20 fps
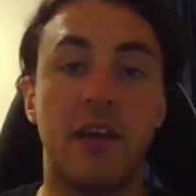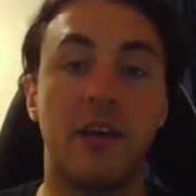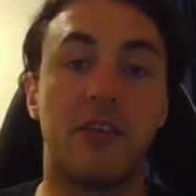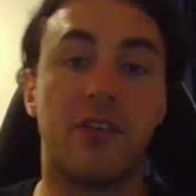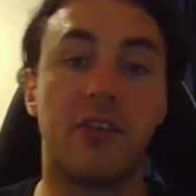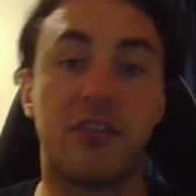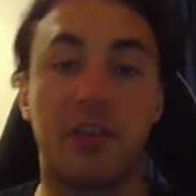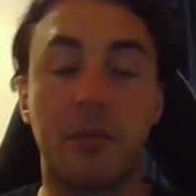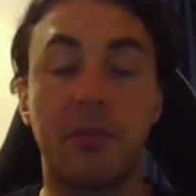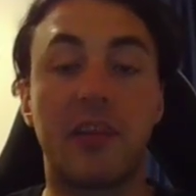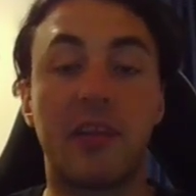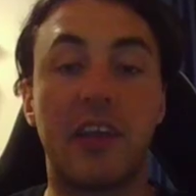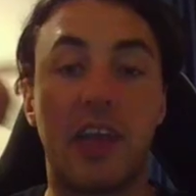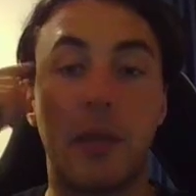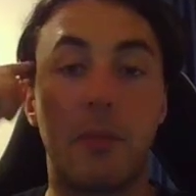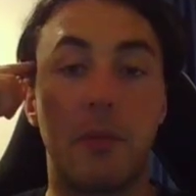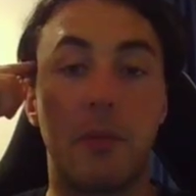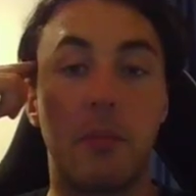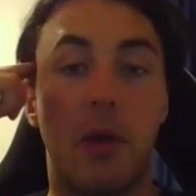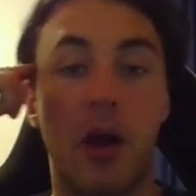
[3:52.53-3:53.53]
So something to
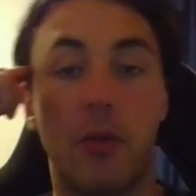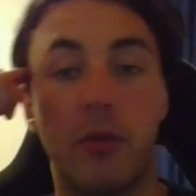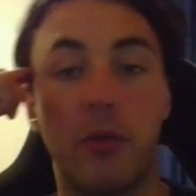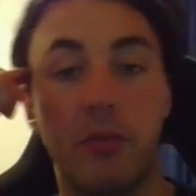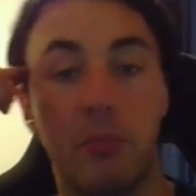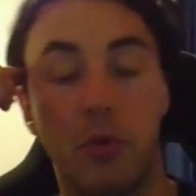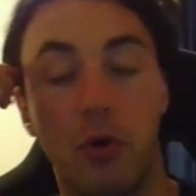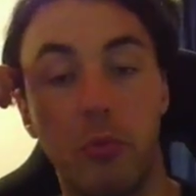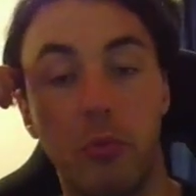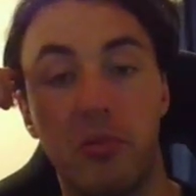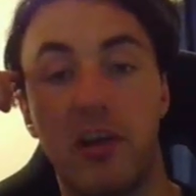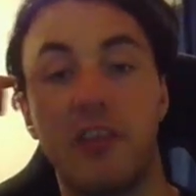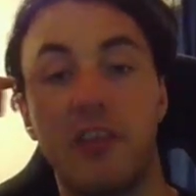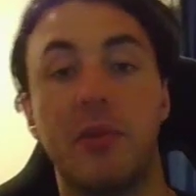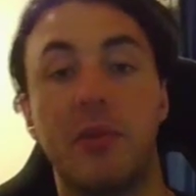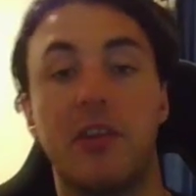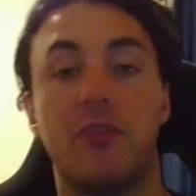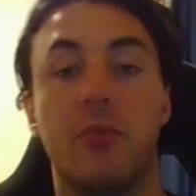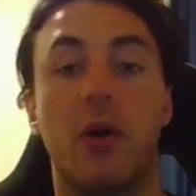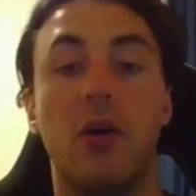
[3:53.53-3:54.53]
keep in mind with ball
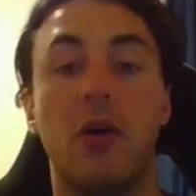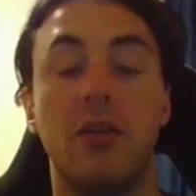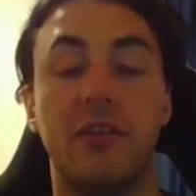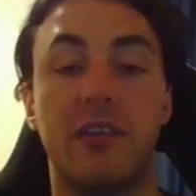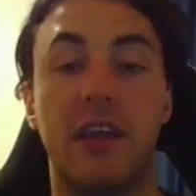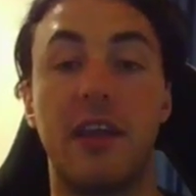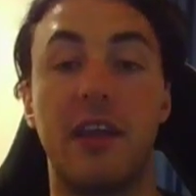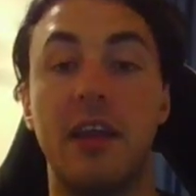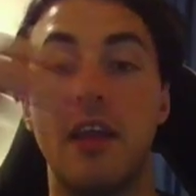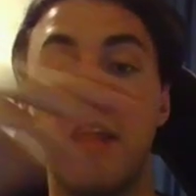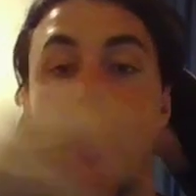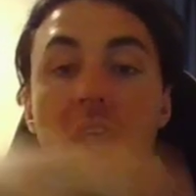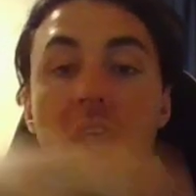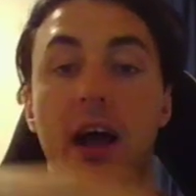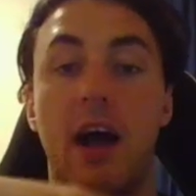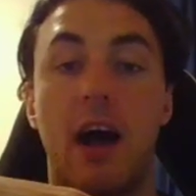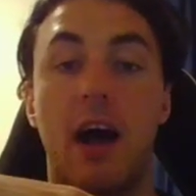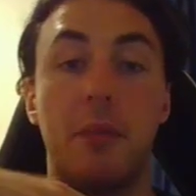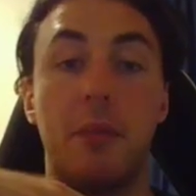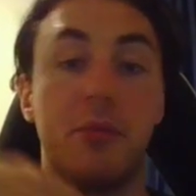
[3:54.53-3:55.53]
placement as well is that
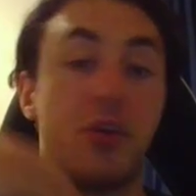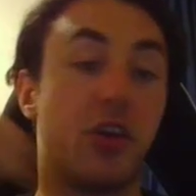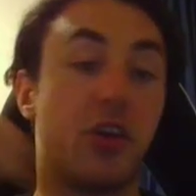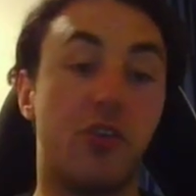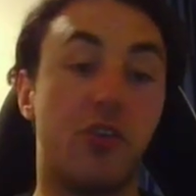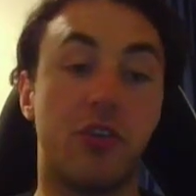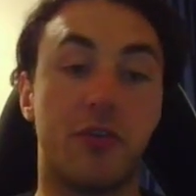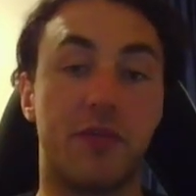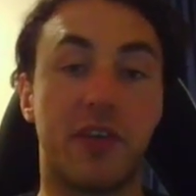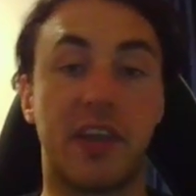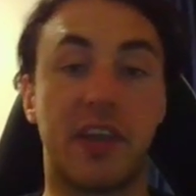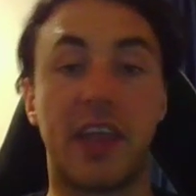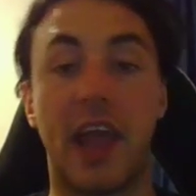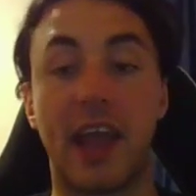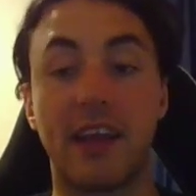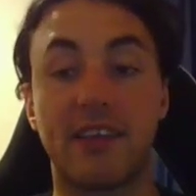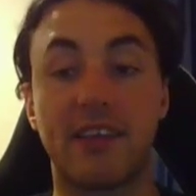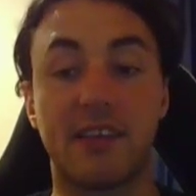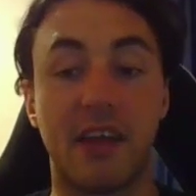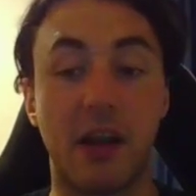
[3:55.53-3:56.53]
you can use the
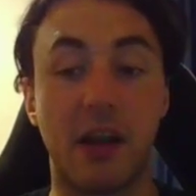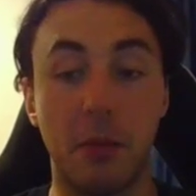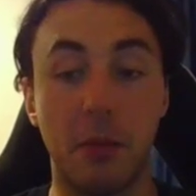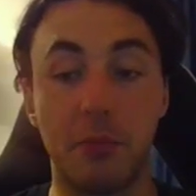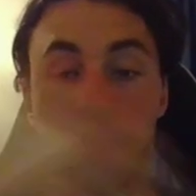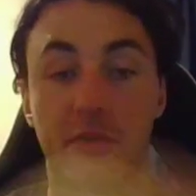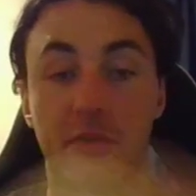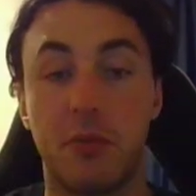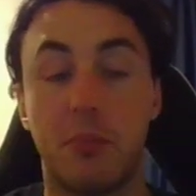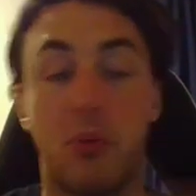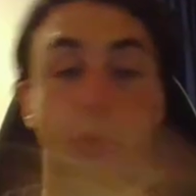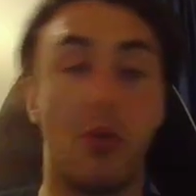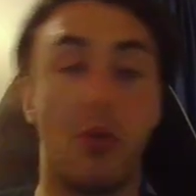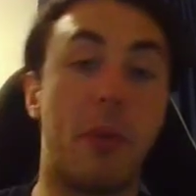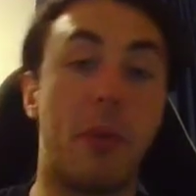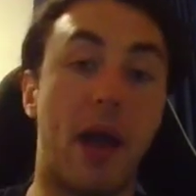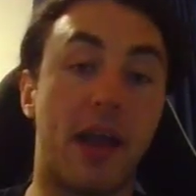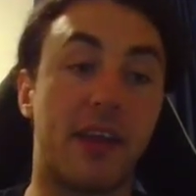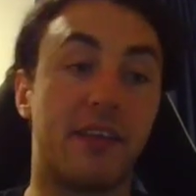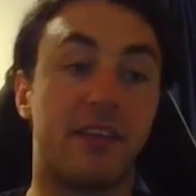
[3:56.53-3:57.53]
gank setup to pull them
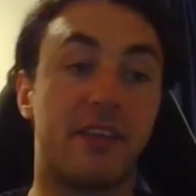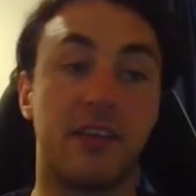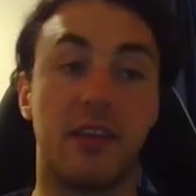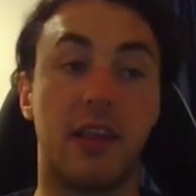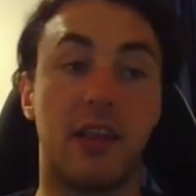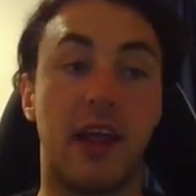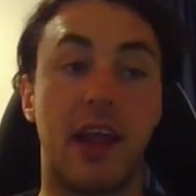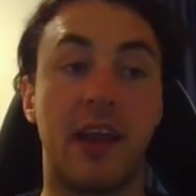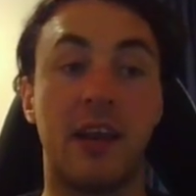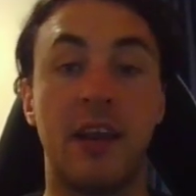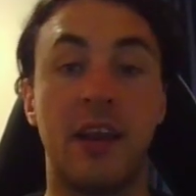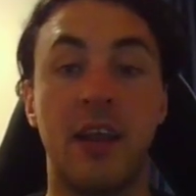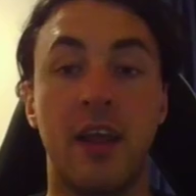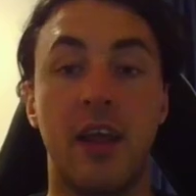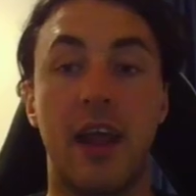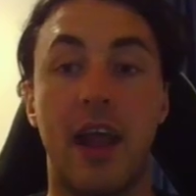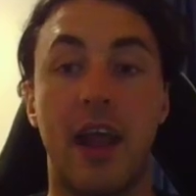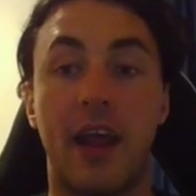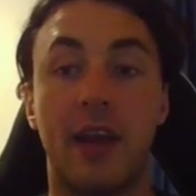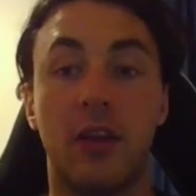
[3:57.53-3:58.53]
back into the lane.
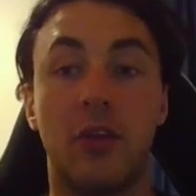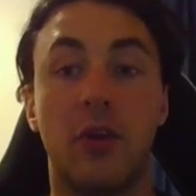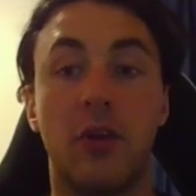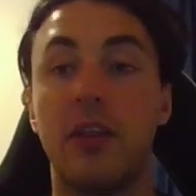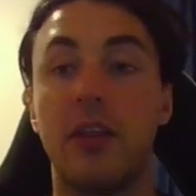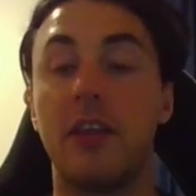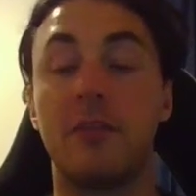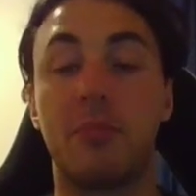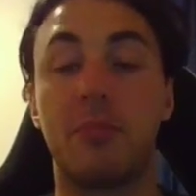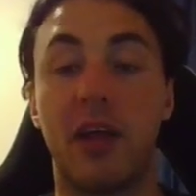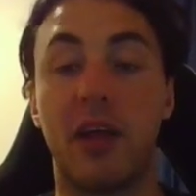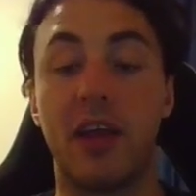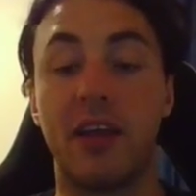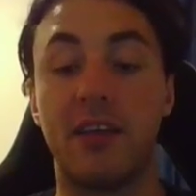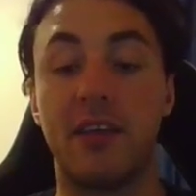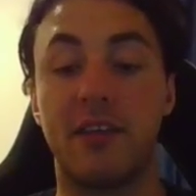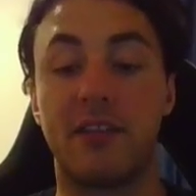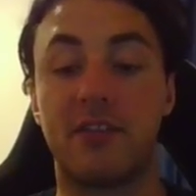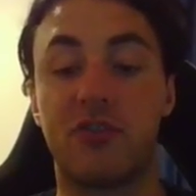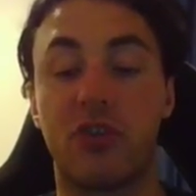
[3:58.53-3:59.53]
And a lot of these
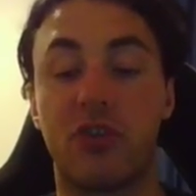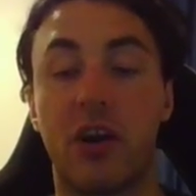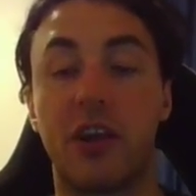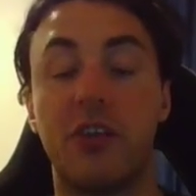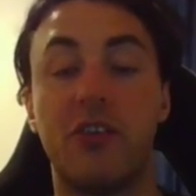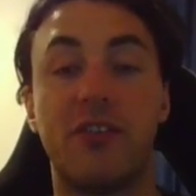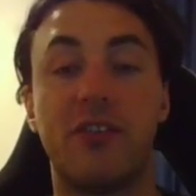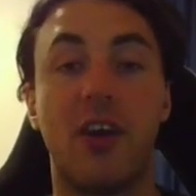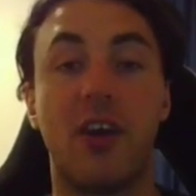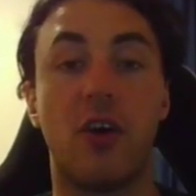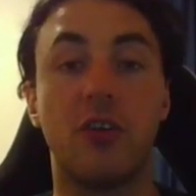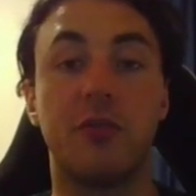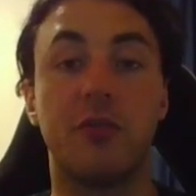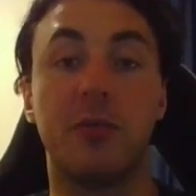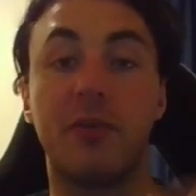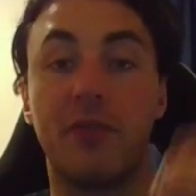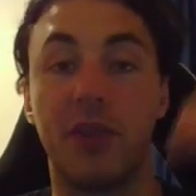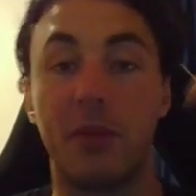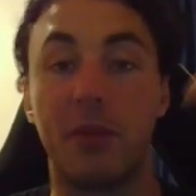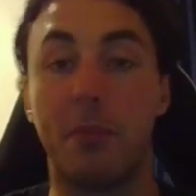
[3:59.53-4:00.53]
players try to use their
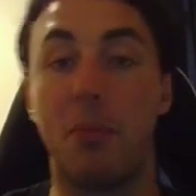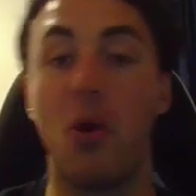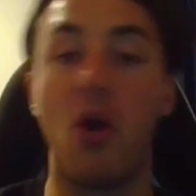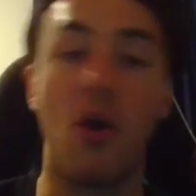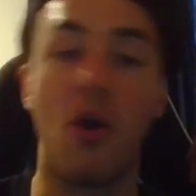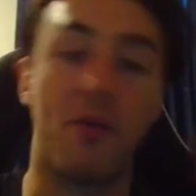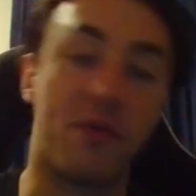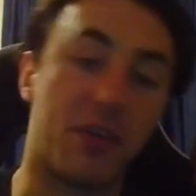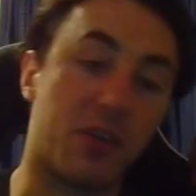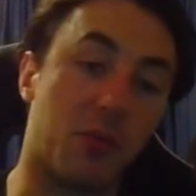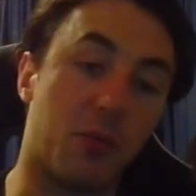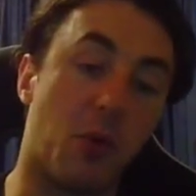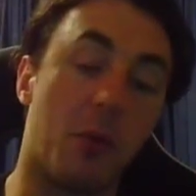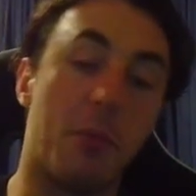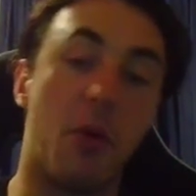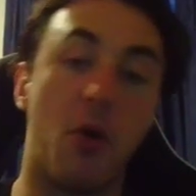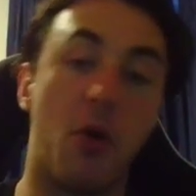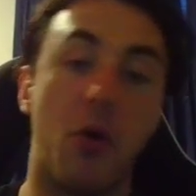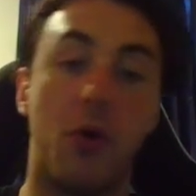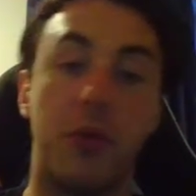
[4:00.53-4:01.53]
ultimates for the perfect
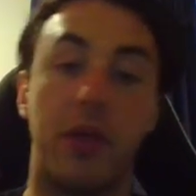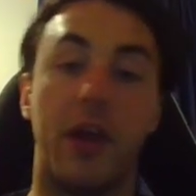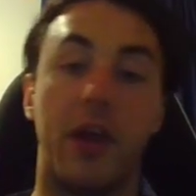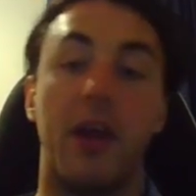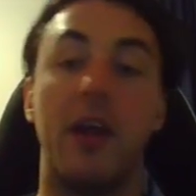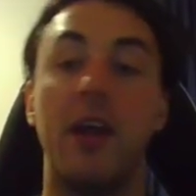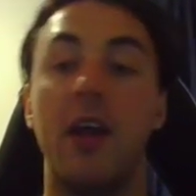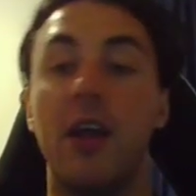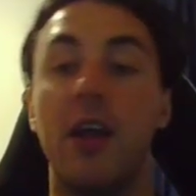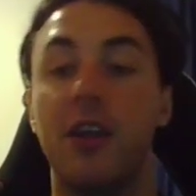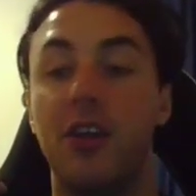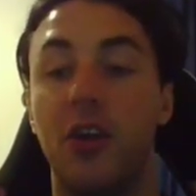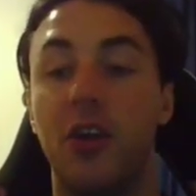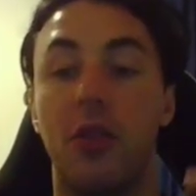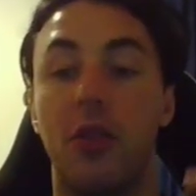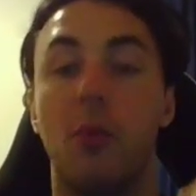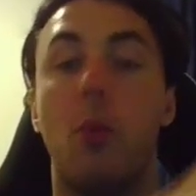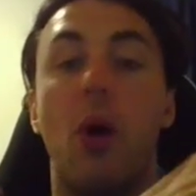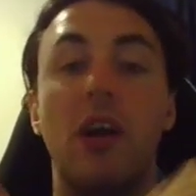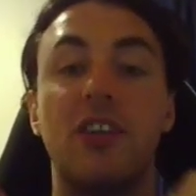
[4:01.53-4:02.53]
wombo or
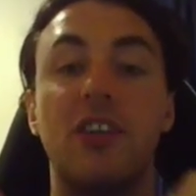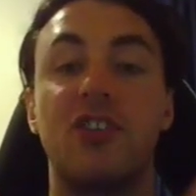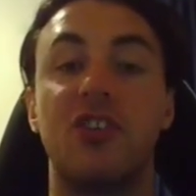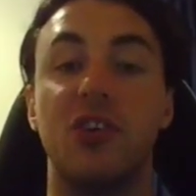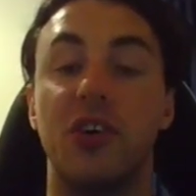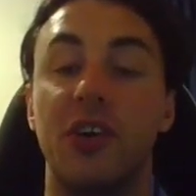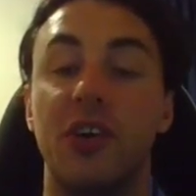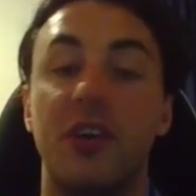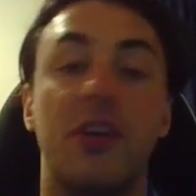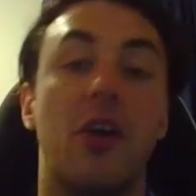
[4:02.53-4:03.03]
the one shot.